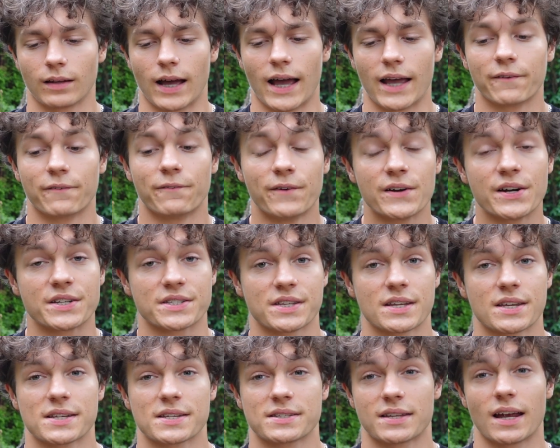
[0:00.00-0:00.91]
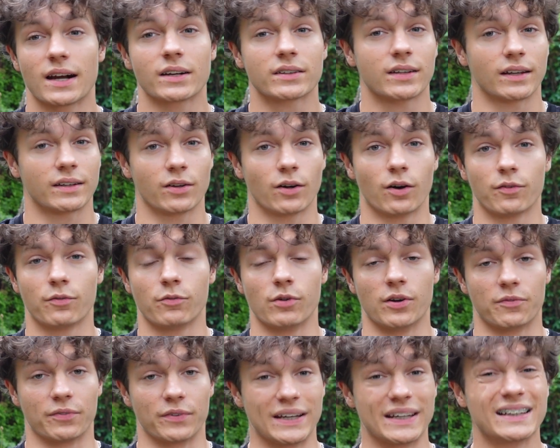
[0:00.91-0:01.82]
I first started off
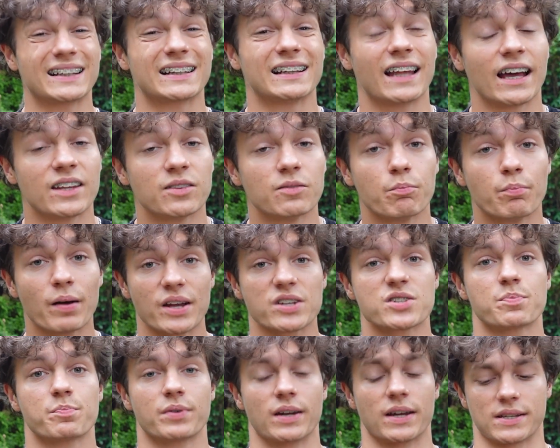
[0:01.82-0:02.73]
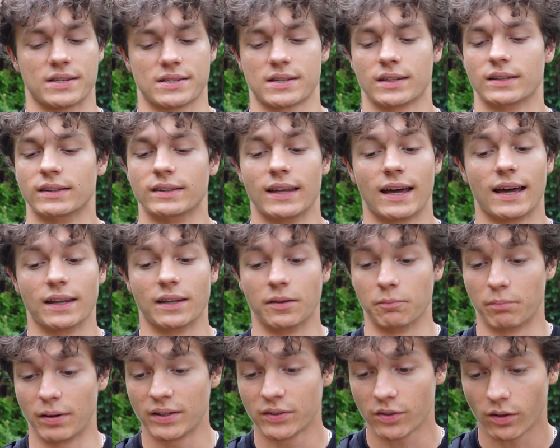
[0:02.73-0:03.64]
with incline bench press,
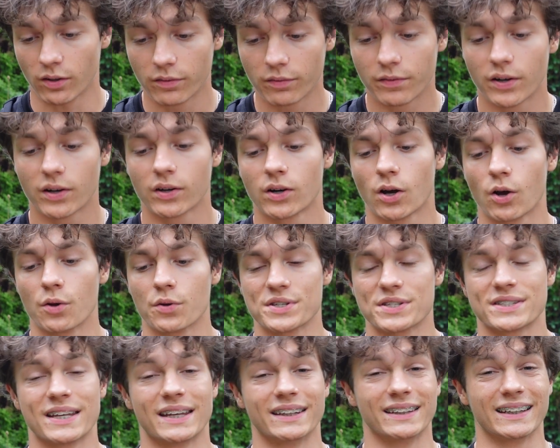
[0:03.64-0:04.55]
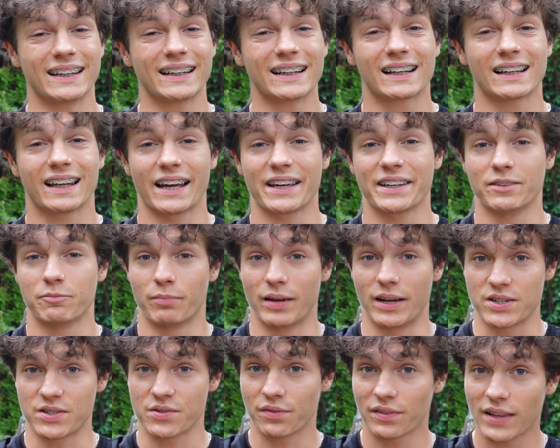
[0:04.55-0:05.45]
then bent over rows, then incline
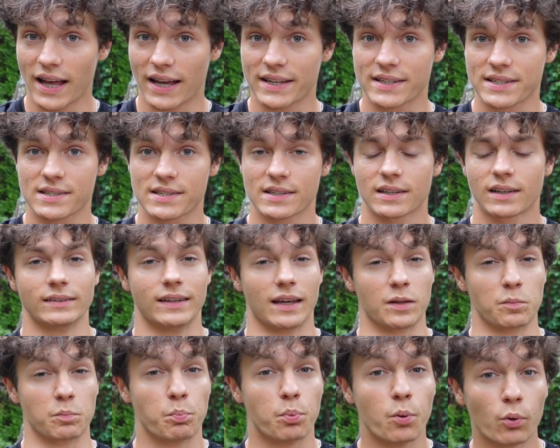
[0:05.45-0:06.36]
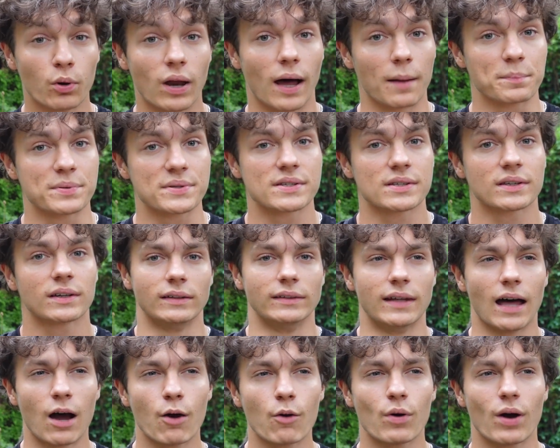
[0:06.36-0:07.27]
bench flies, then pull-ups.
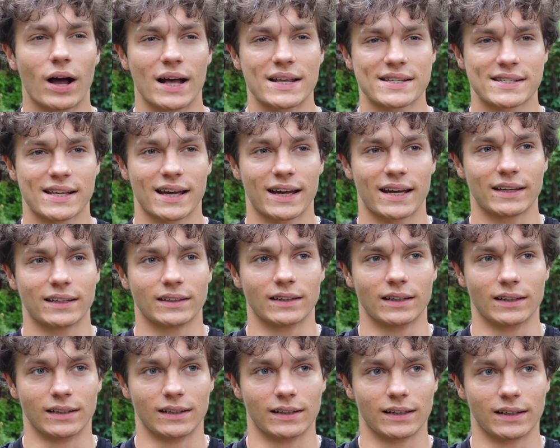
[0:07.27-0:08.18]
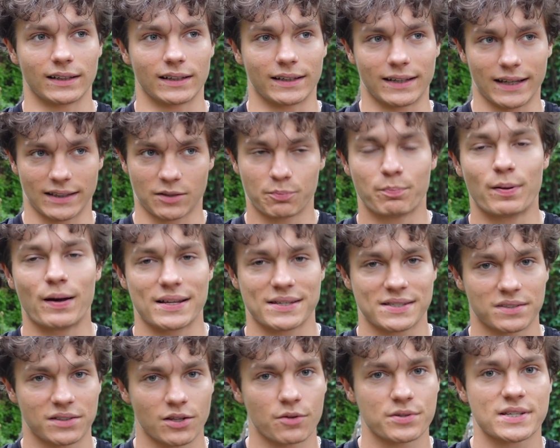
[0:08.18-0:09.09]
Now as I get
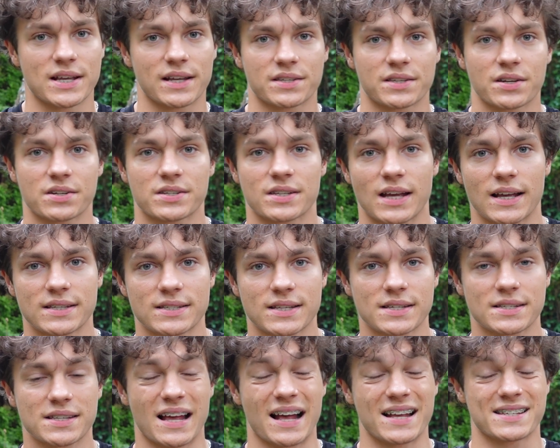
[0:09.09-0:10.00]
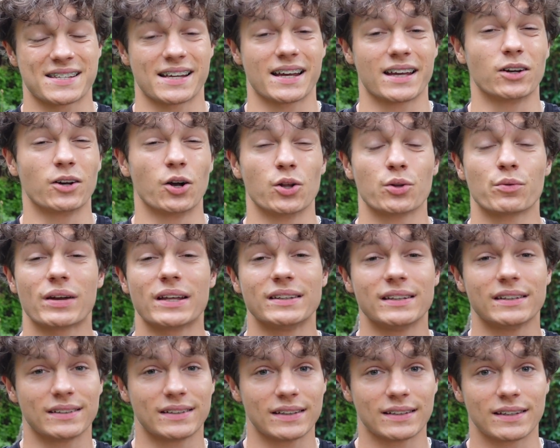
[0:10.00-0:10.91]
past those exercises, as I
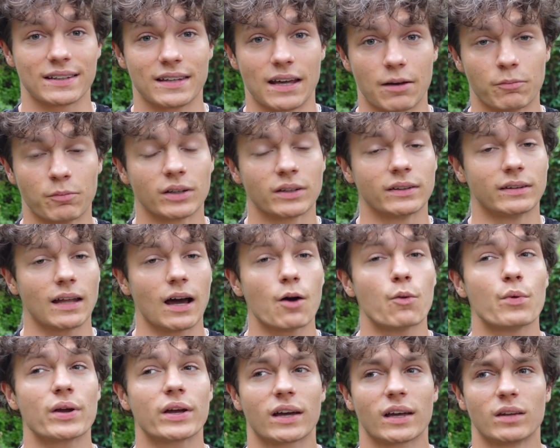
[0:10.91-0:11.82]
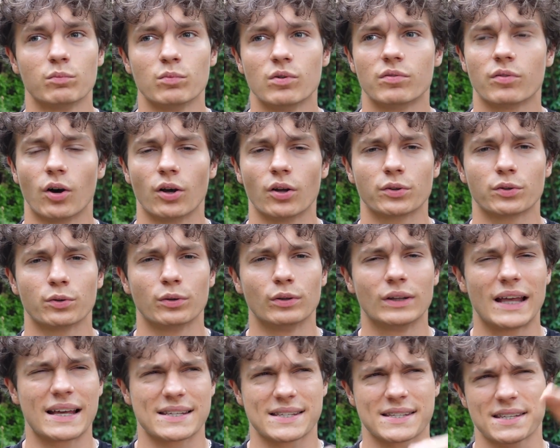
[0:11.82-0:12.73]
already did them, now we can move on to
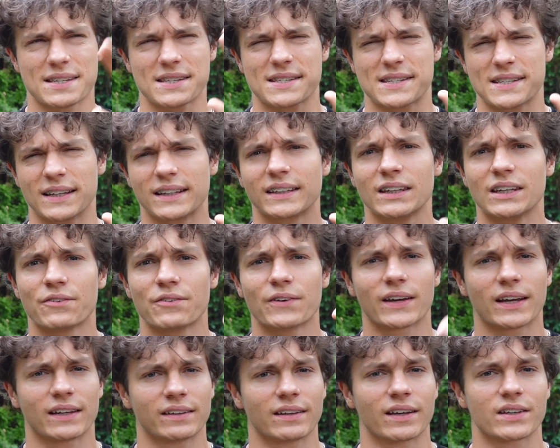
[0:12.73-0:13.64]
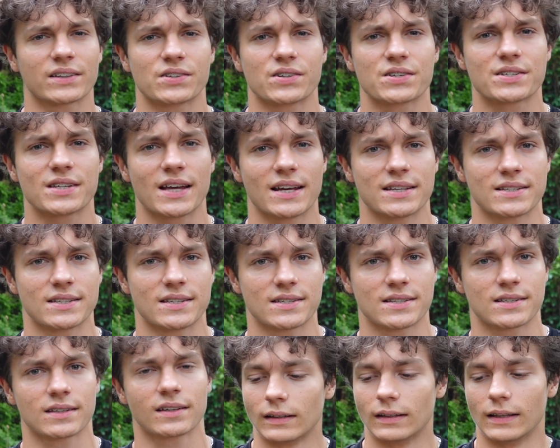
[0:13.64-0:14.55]
less significant
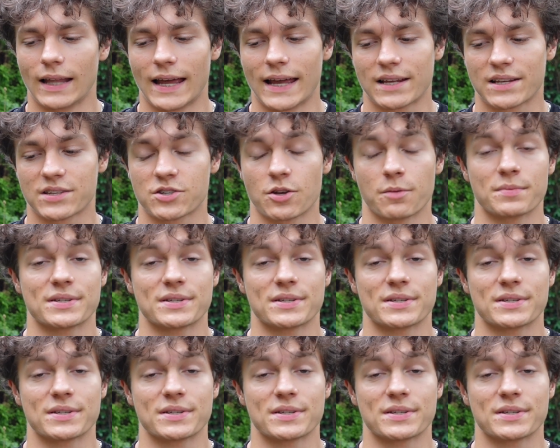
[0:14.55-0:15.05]
exercises, like some